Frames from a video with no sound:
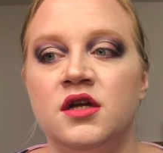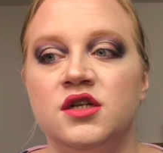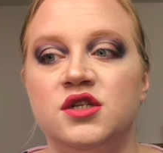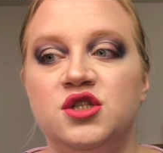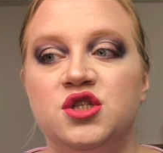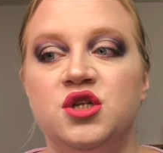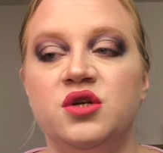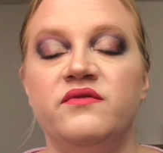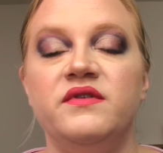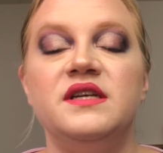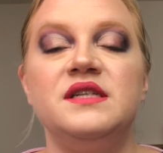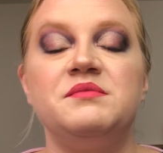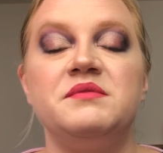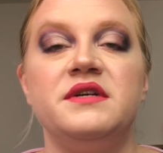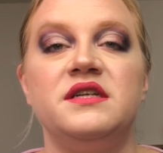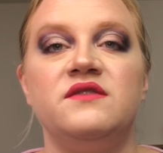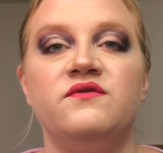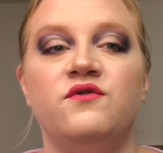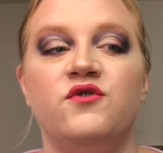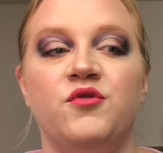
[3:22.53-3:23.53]
Juvia's
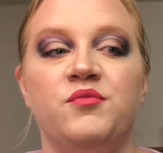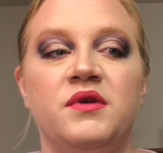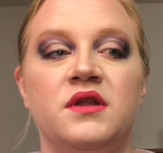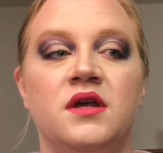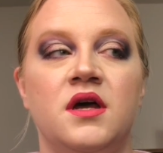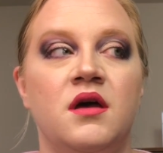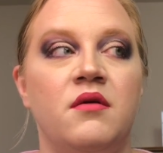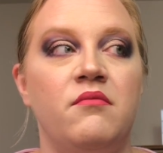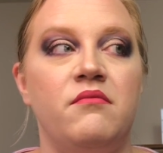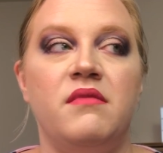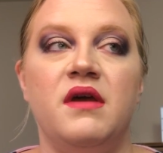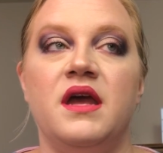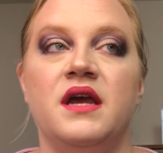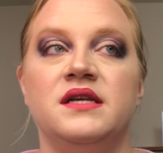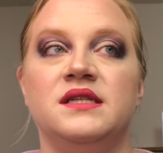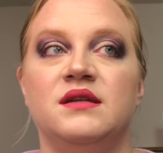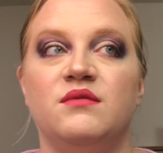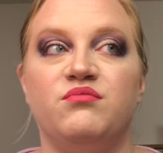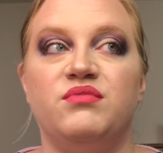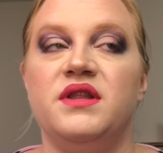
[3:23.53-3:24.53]
Place formula
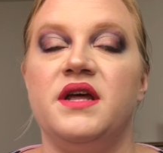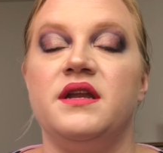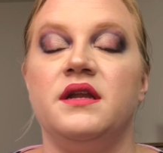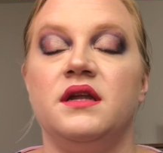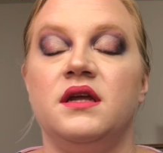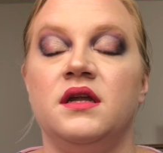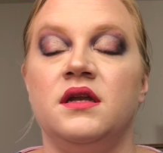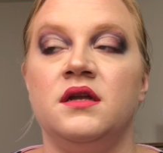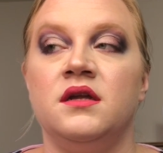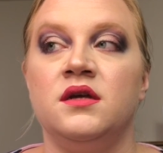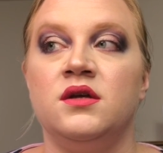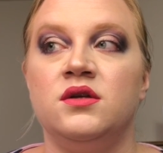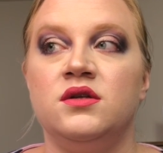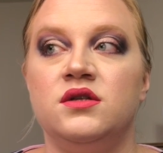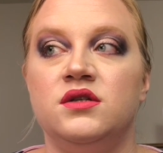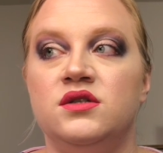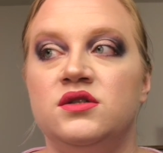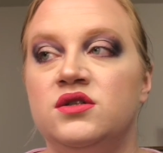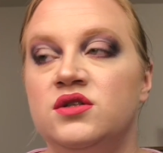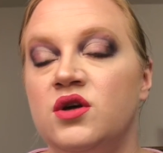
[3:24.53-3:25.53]
makes blending
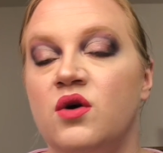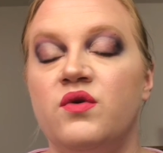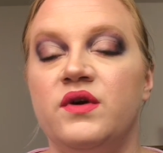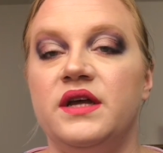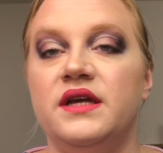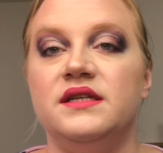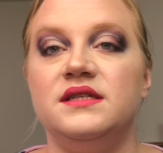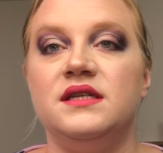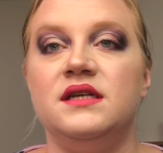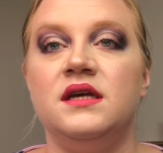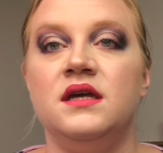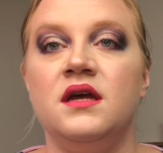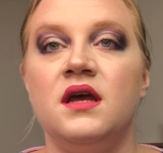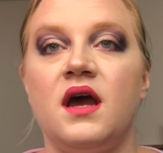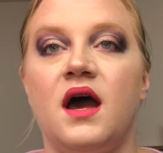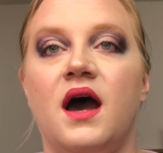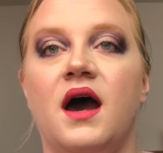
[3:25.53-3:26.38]
so easy.